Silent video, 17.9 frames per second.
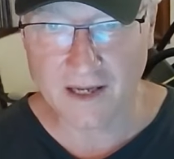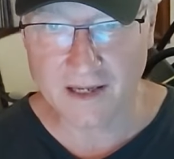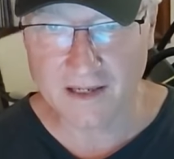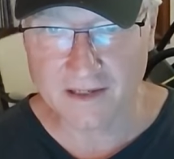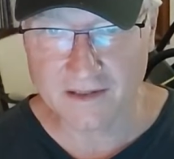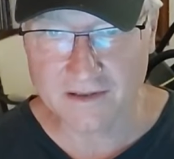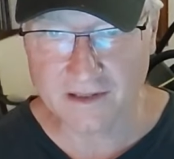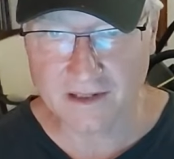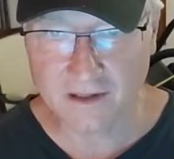And
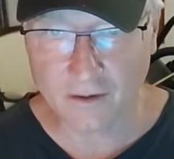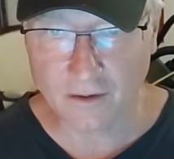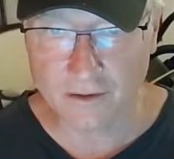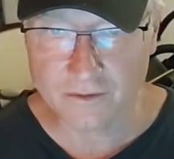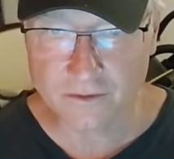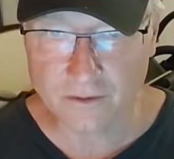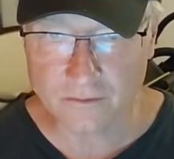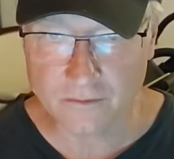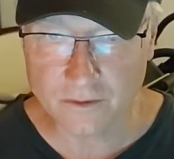he said
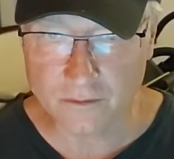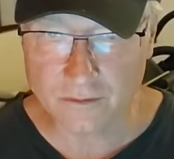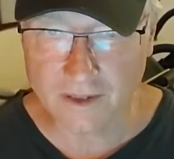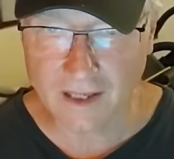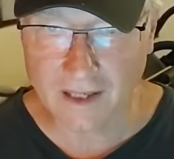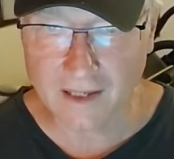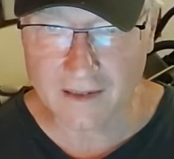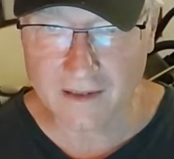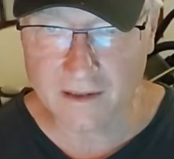also, do
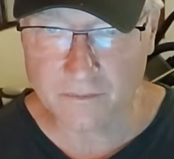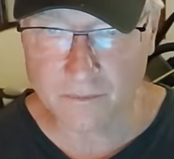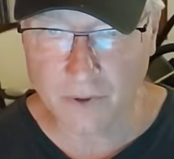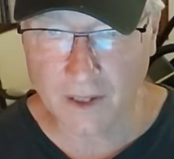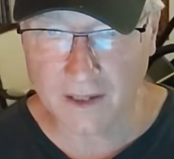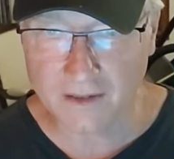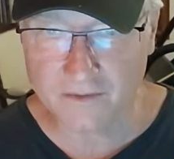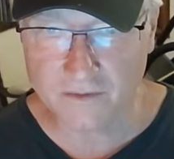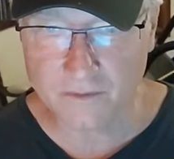not
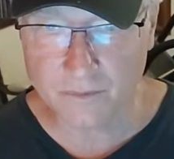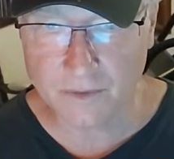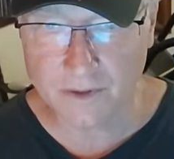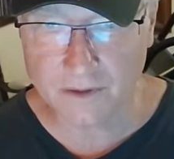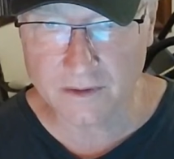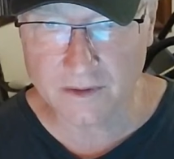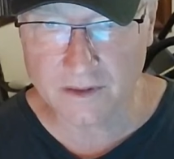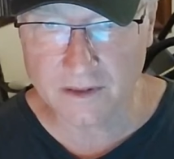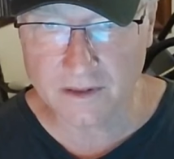
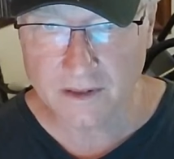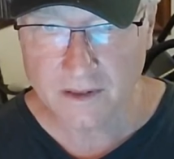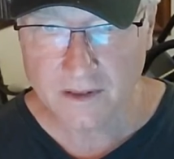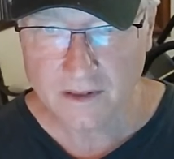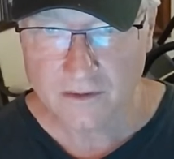impossibility,